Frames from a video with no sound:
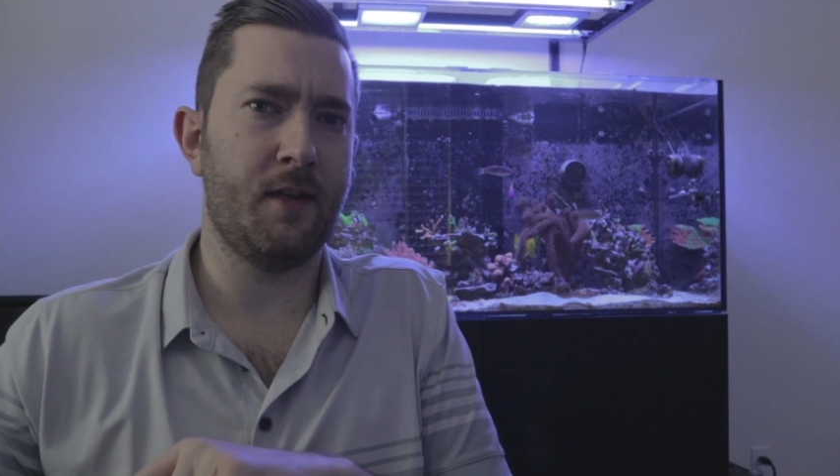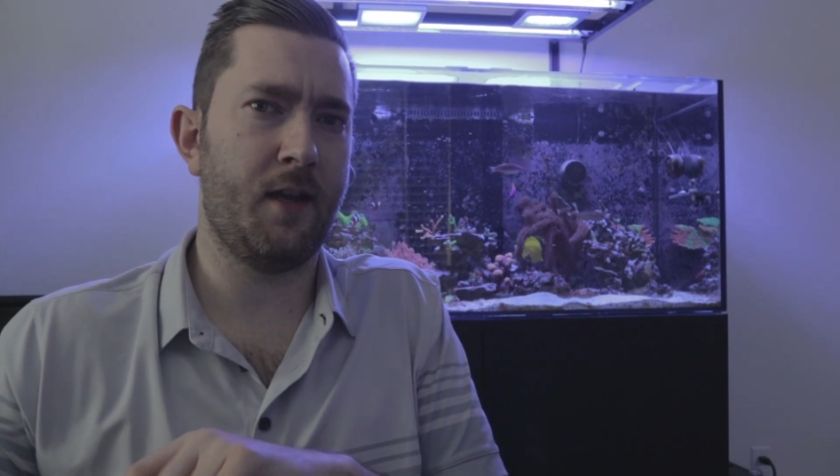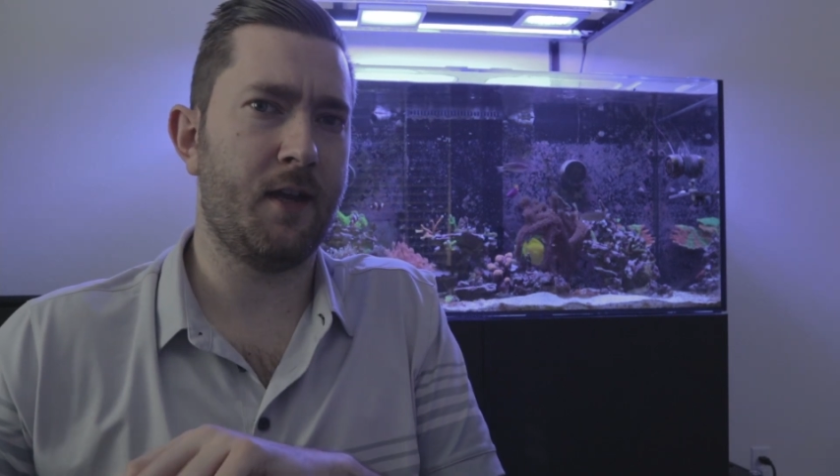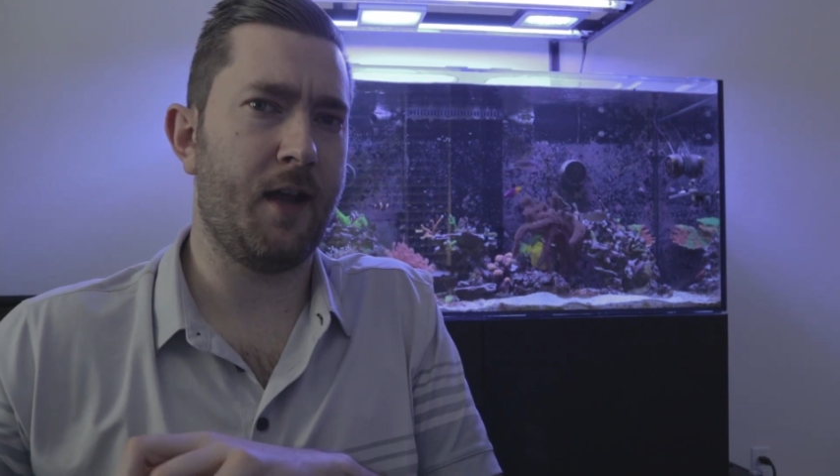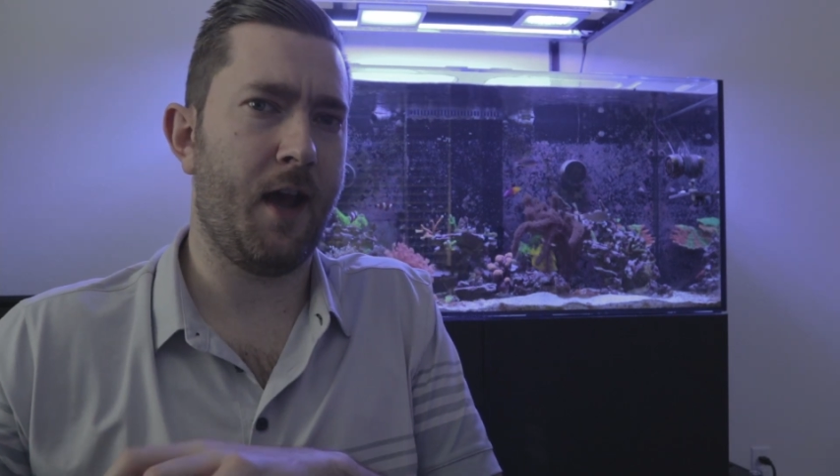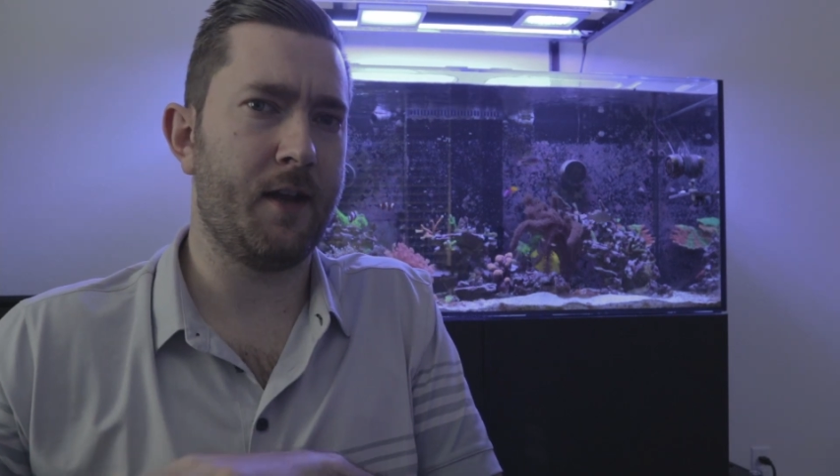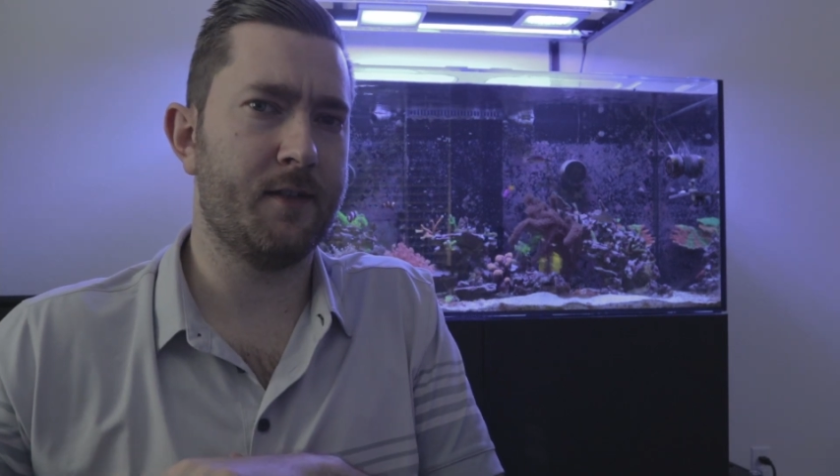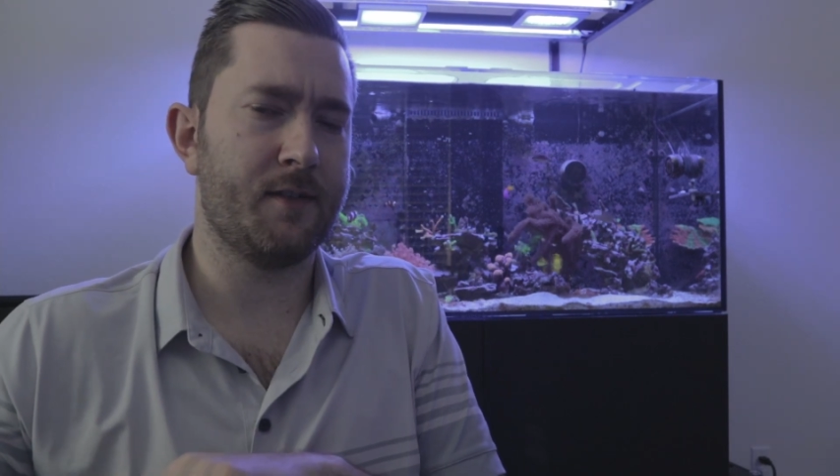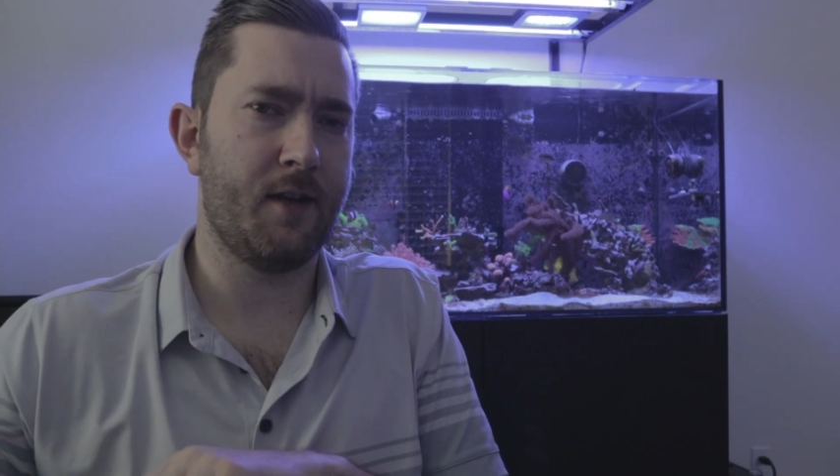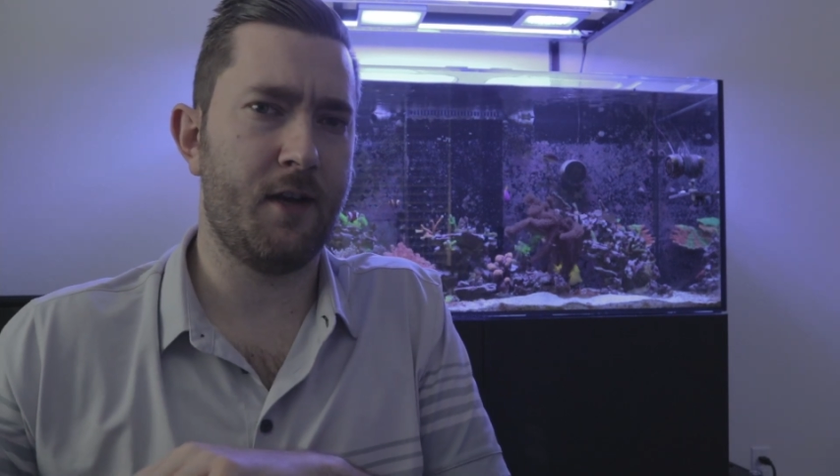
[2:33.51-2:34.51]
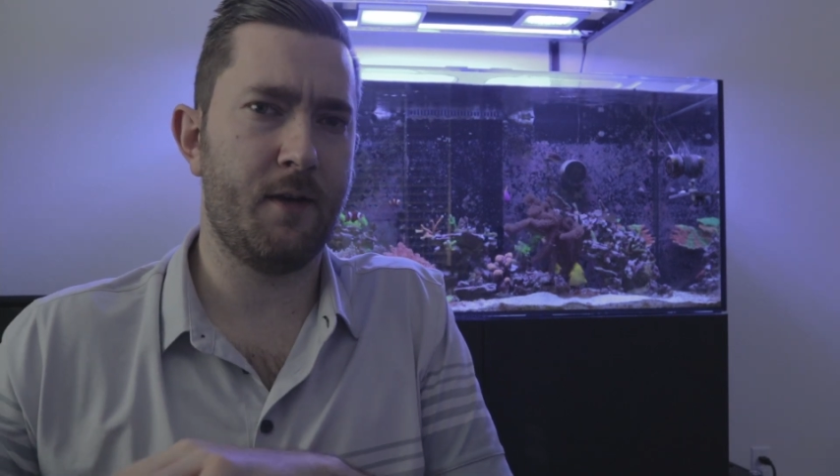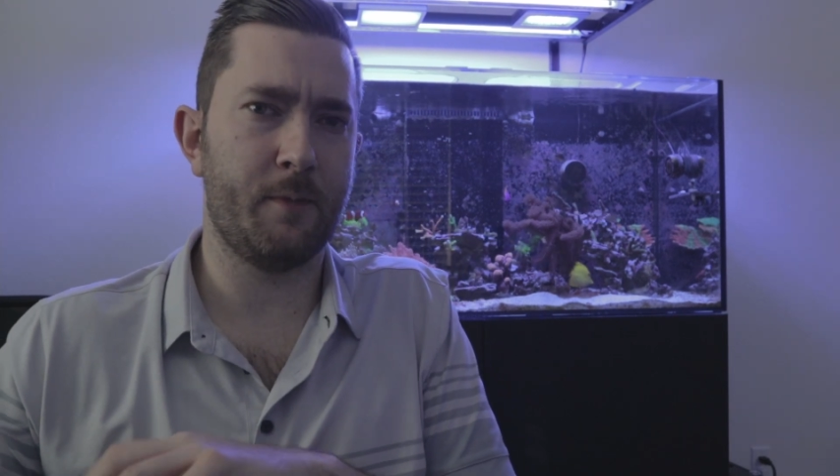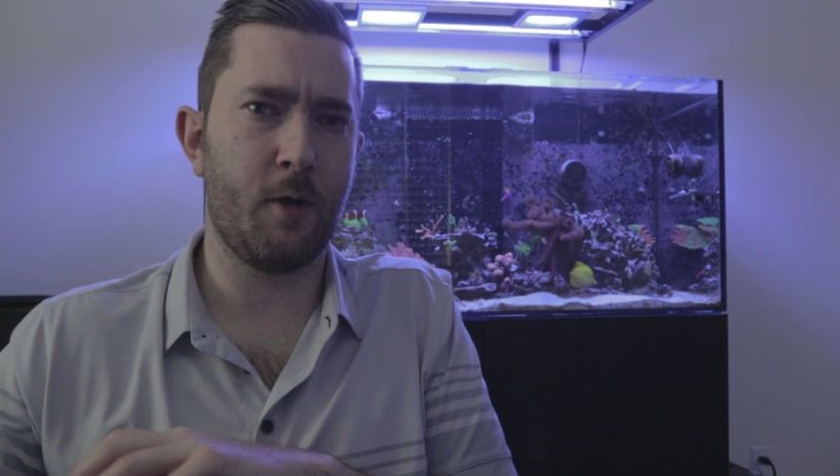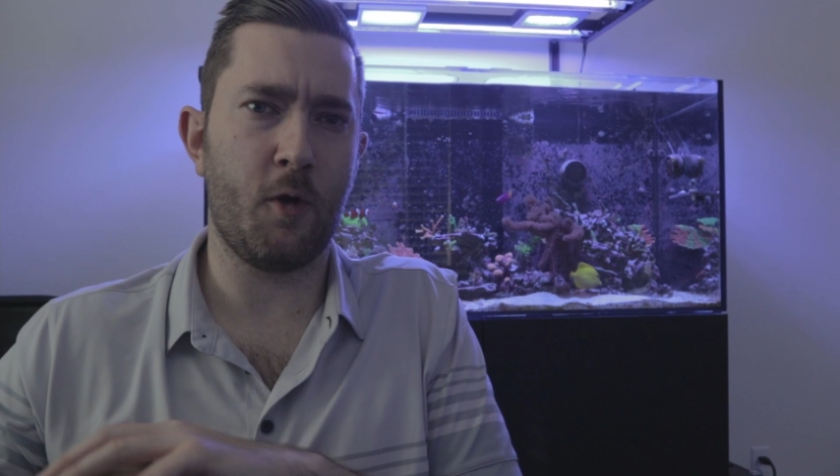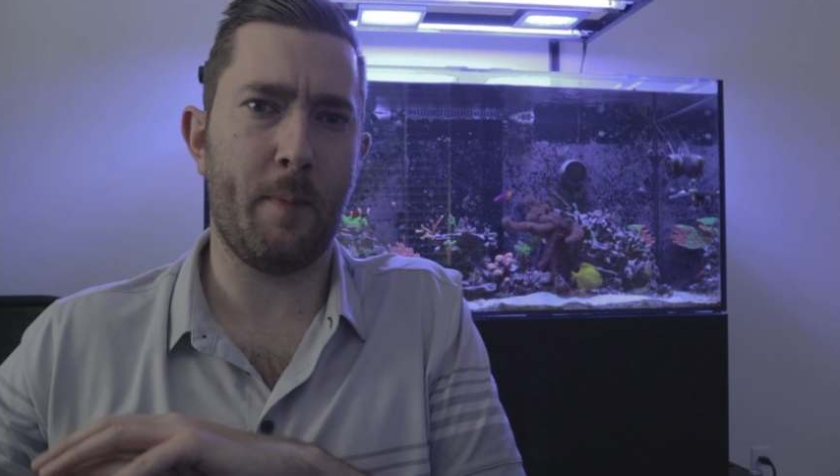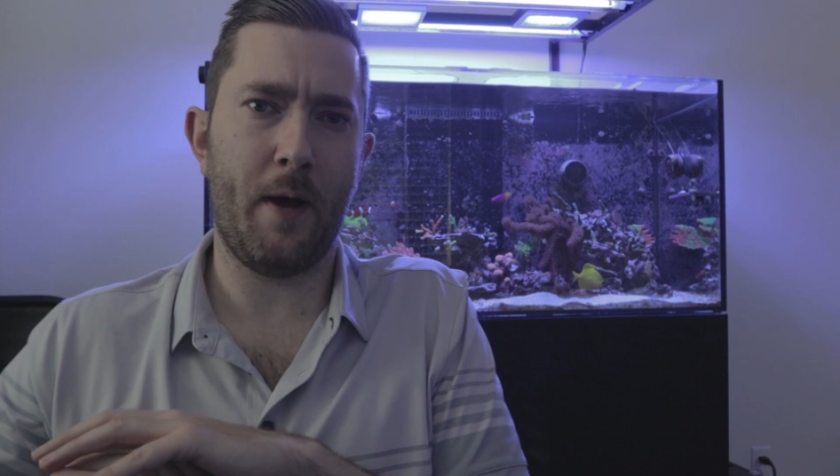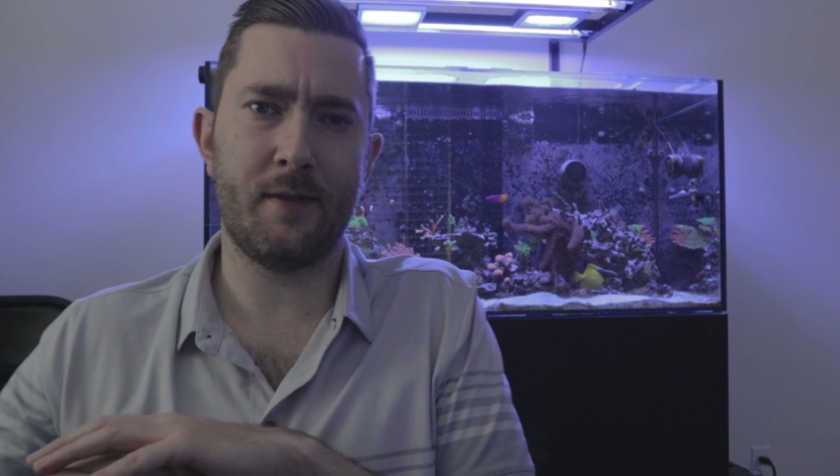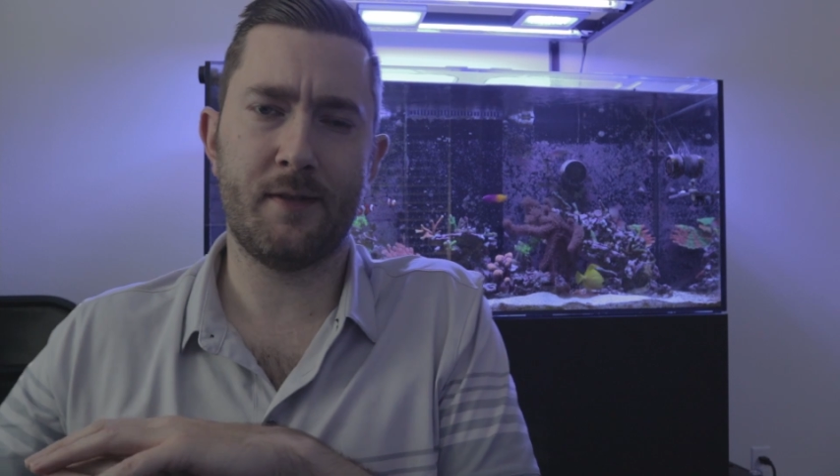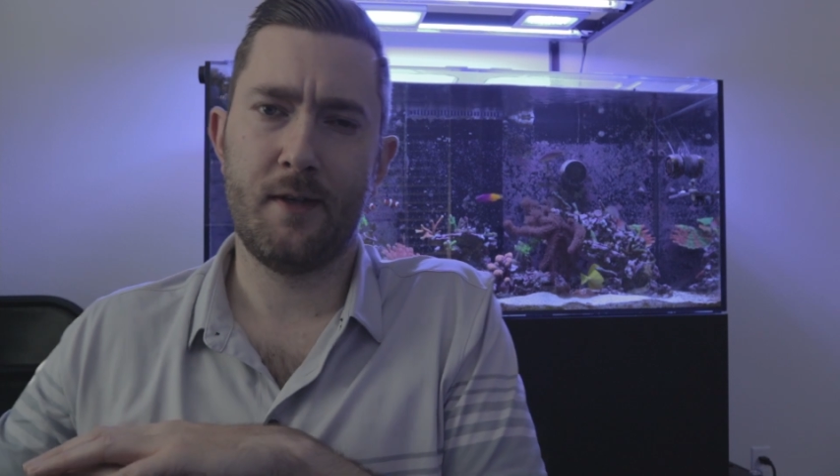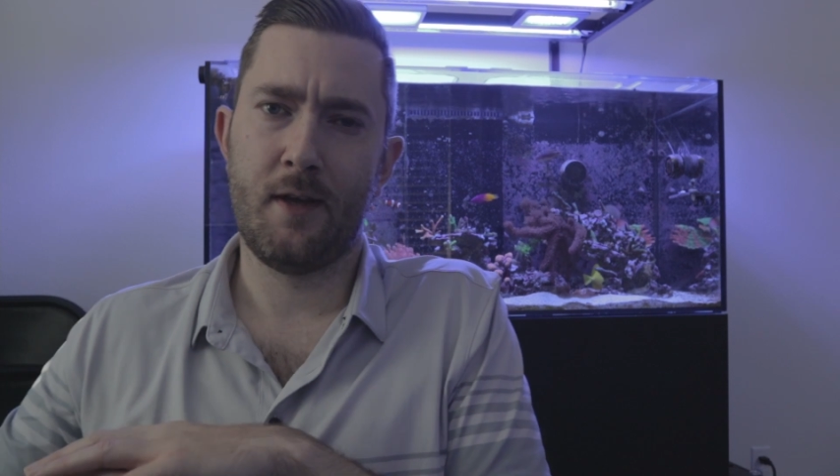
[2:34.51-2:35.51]
and added some
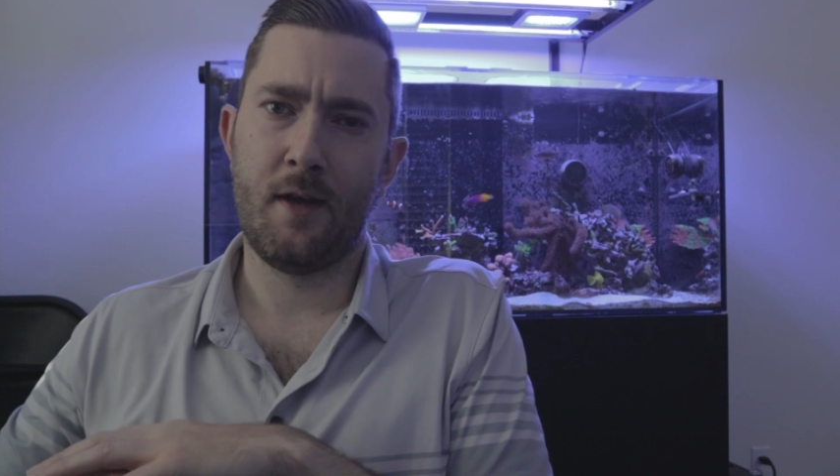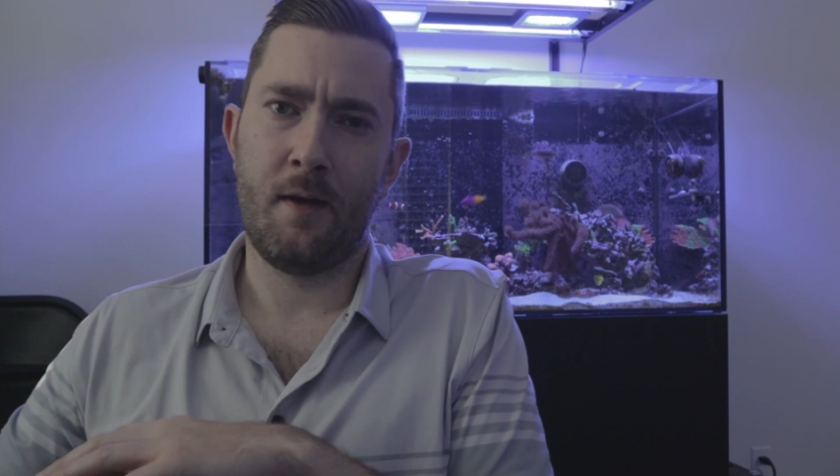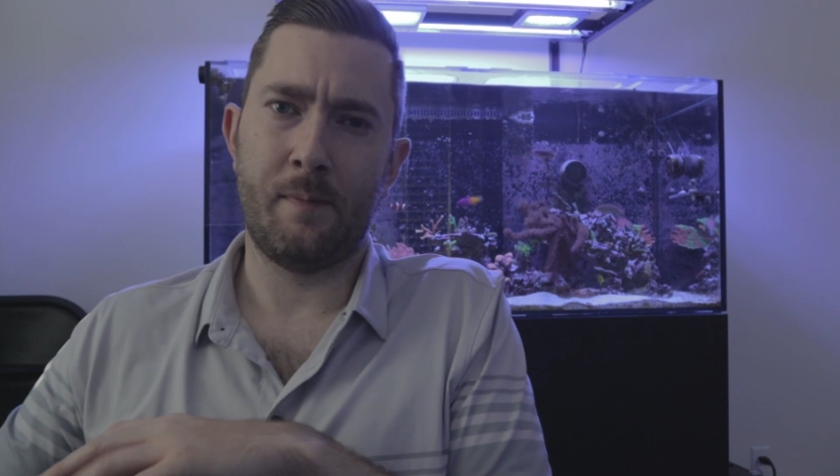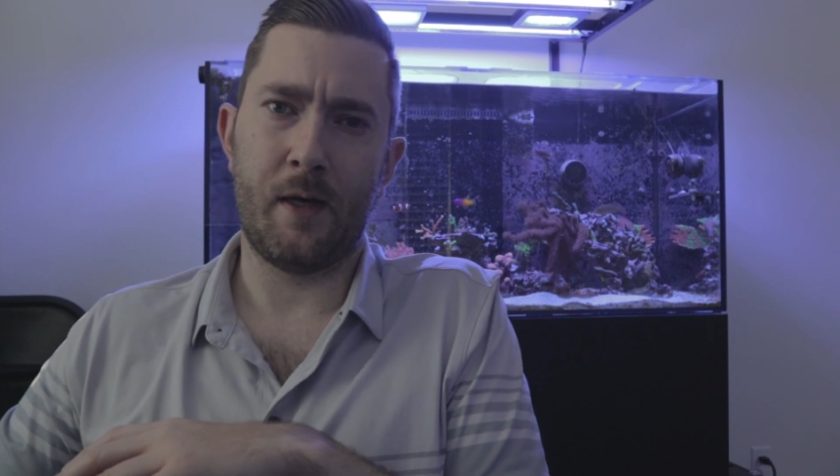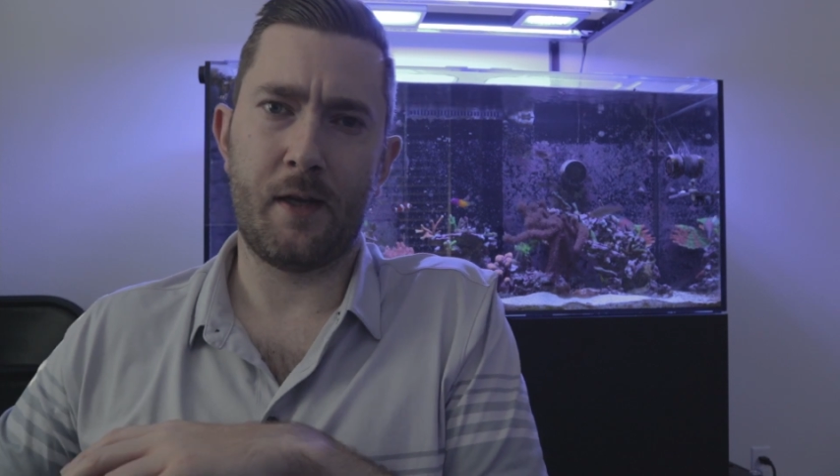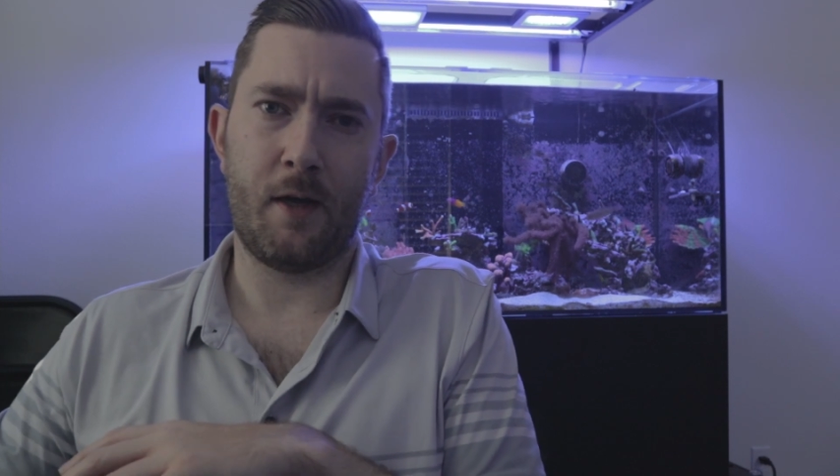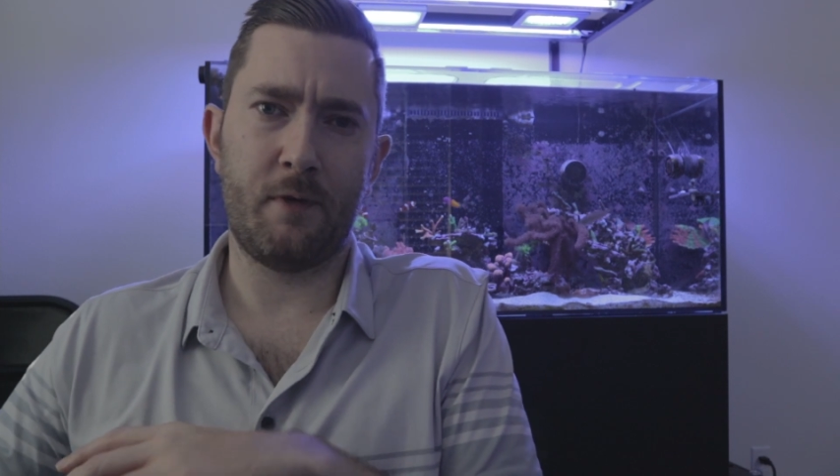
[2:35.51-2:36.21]
cocopods, but